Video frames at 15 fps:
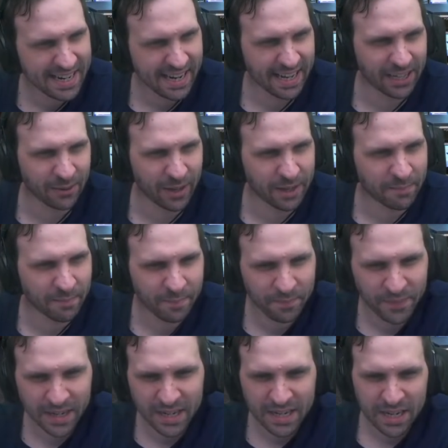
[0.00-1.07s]
anyway,
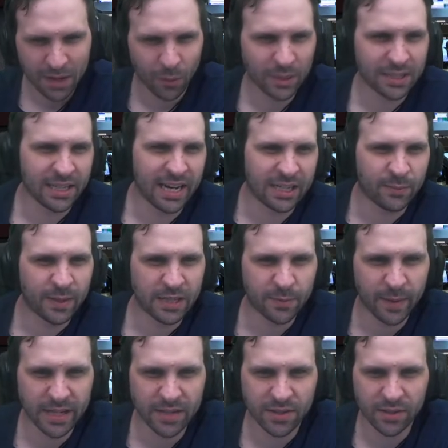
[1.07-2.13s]
what's the next bit of
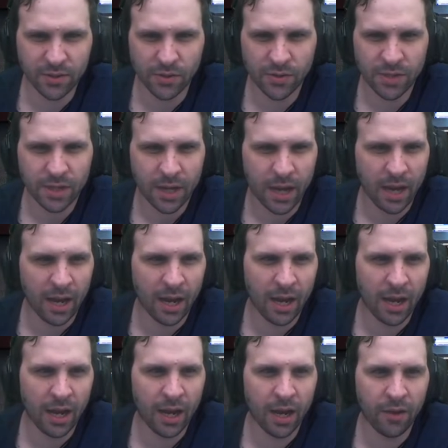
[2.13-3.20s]
space news?
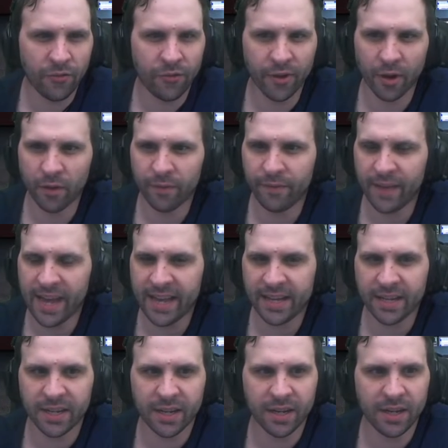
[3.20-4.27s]
Uh, so
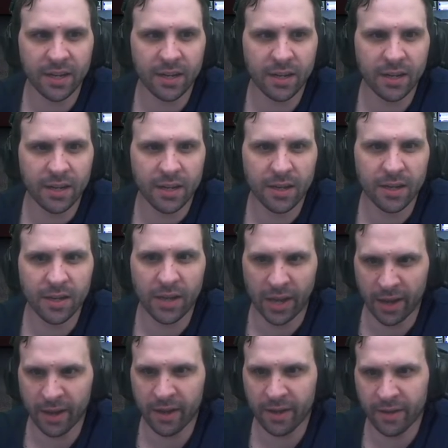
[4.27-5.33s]
Vega,
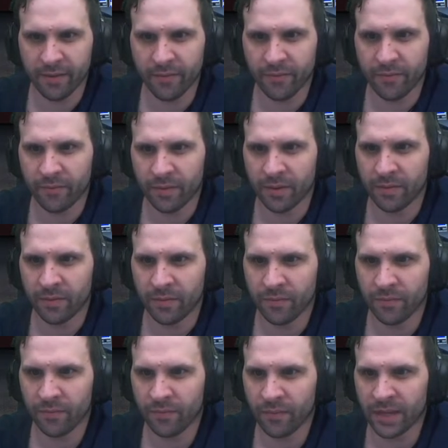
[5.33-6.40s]
eh,
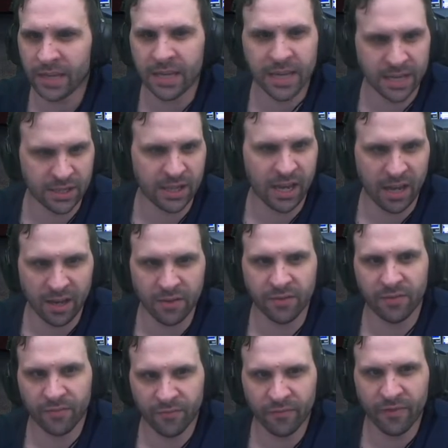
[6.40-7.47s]
the ESA's
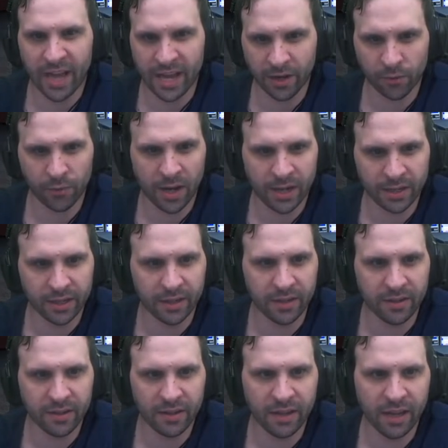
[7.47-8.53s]
Vega rocket,
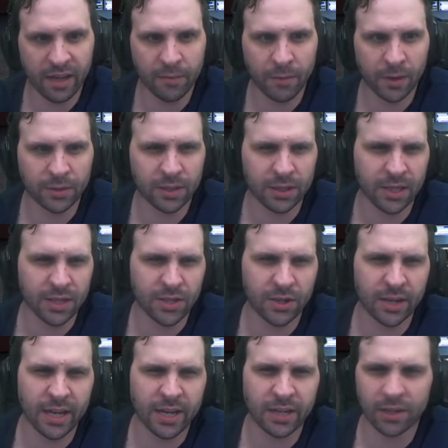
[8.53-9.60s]
they posted this. They're
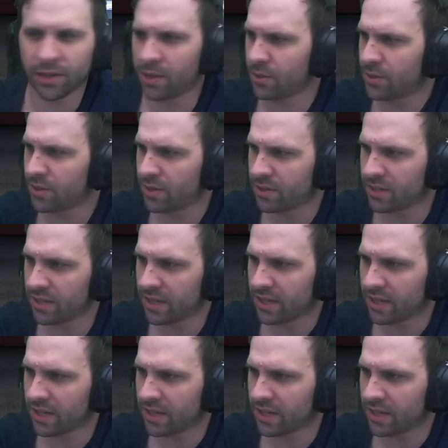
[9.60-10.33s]
getting closer to the